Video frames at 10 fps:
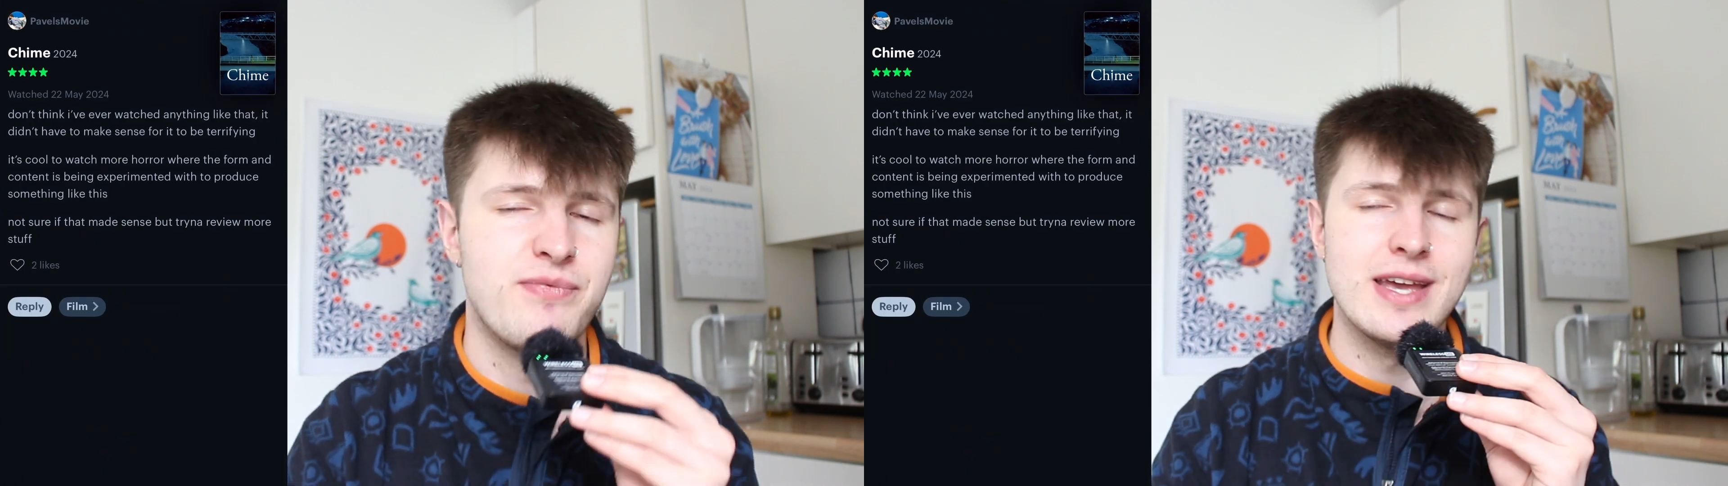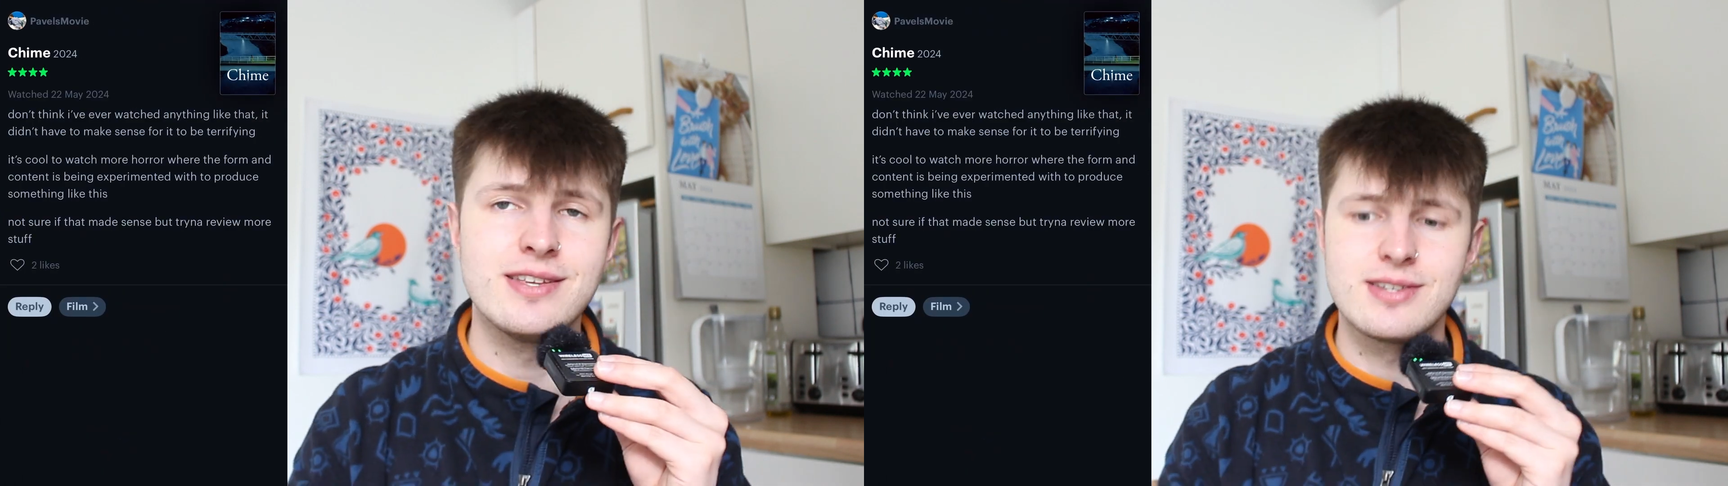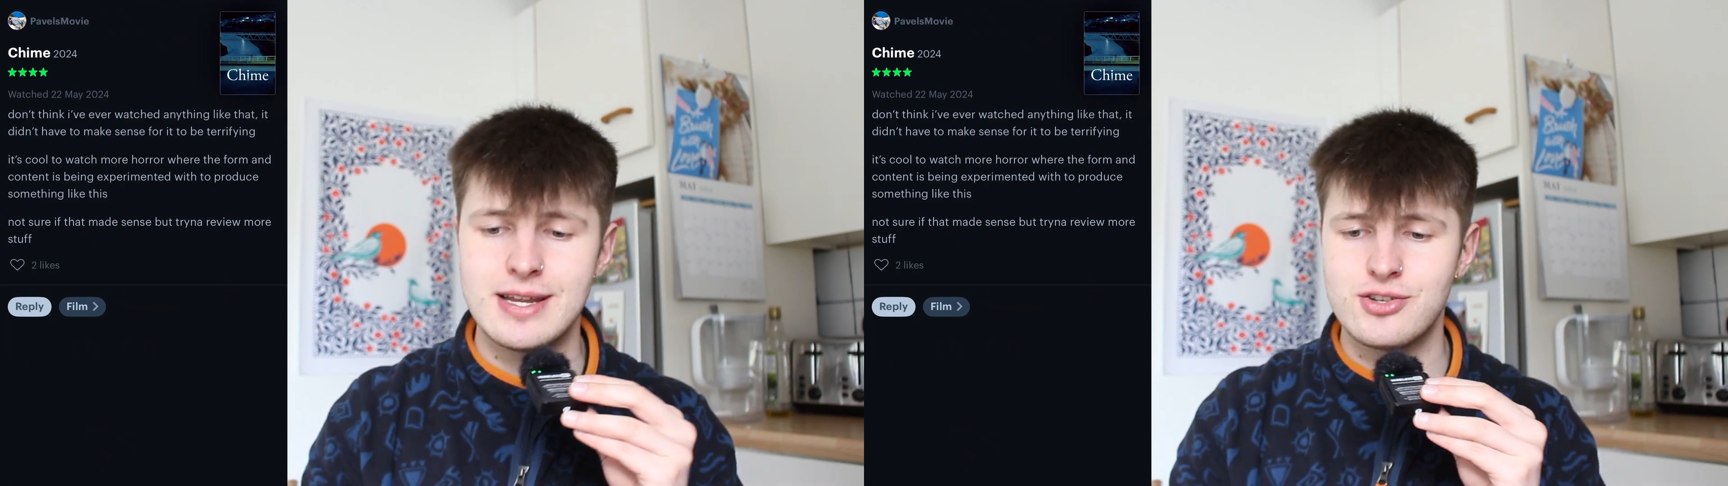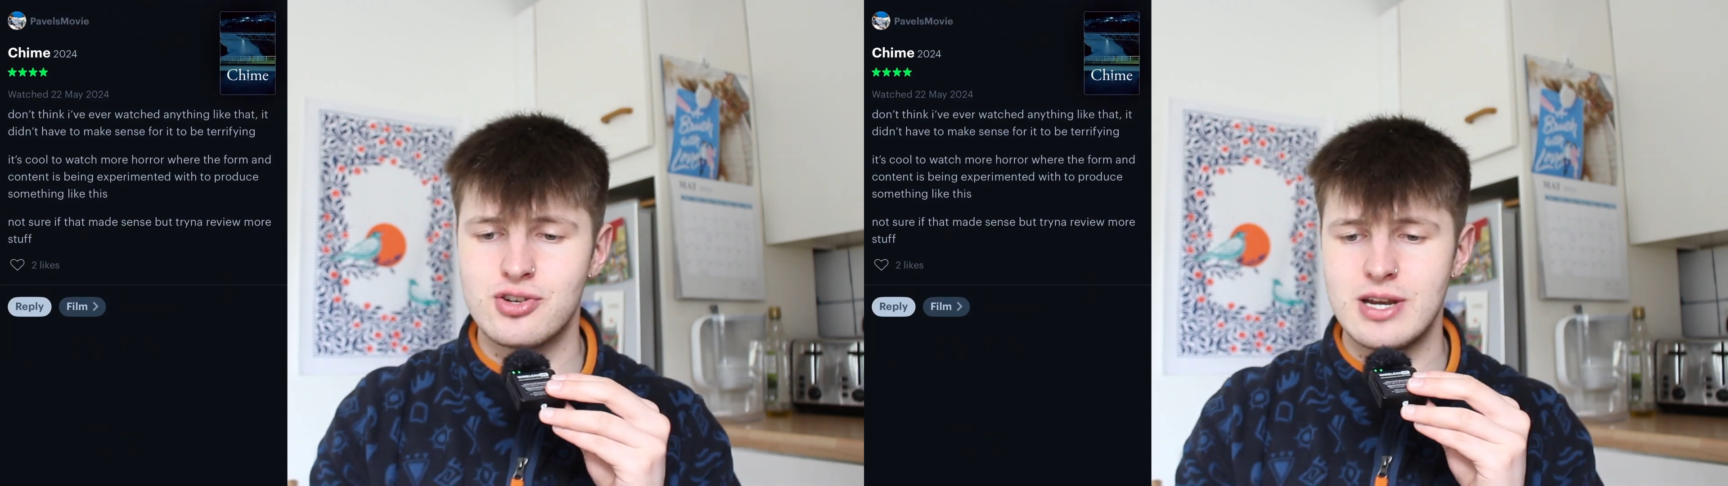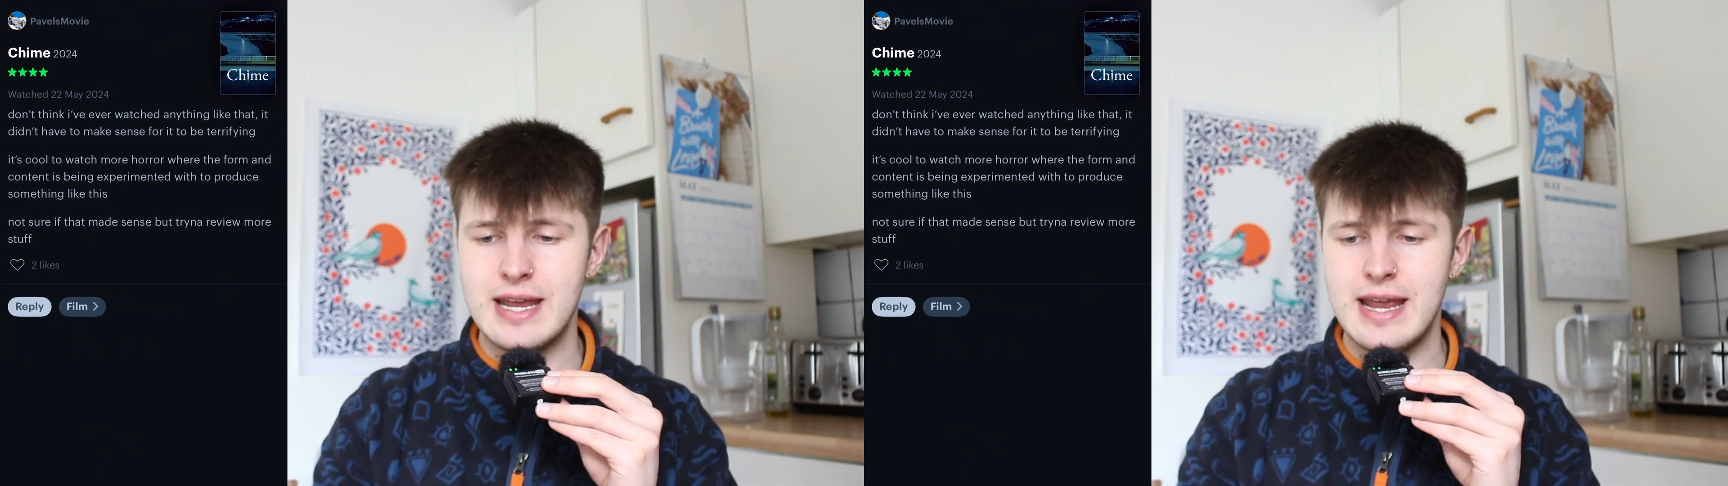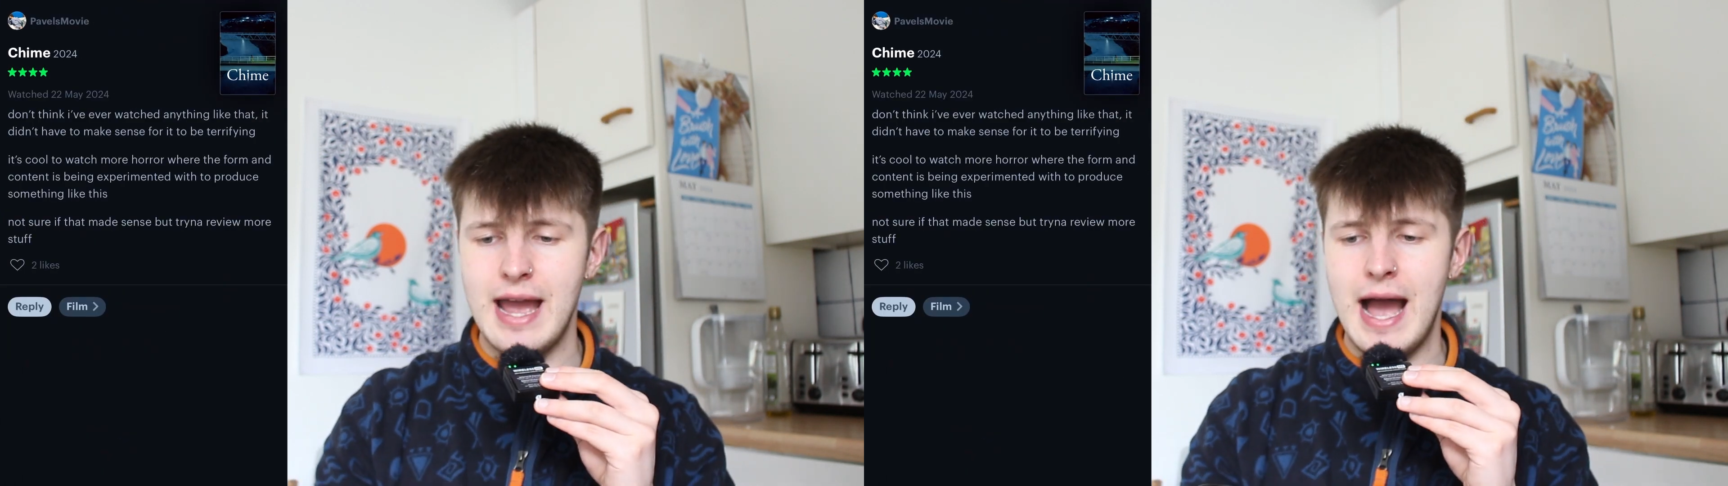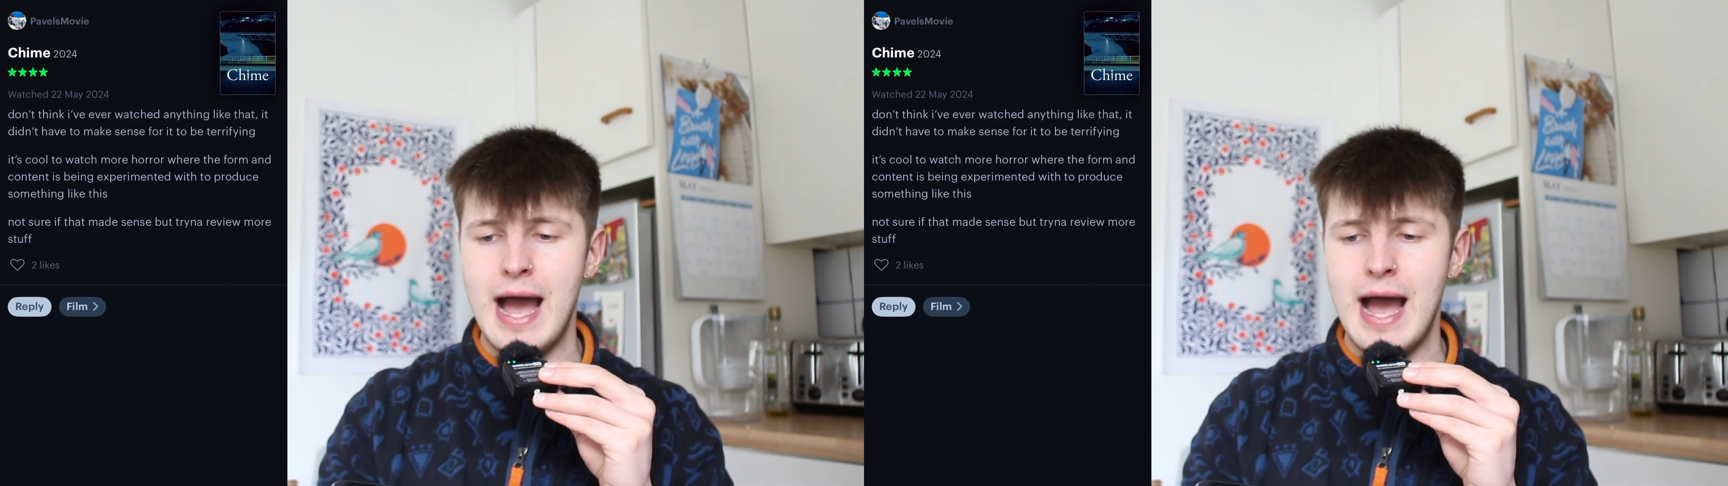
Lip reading: This literally,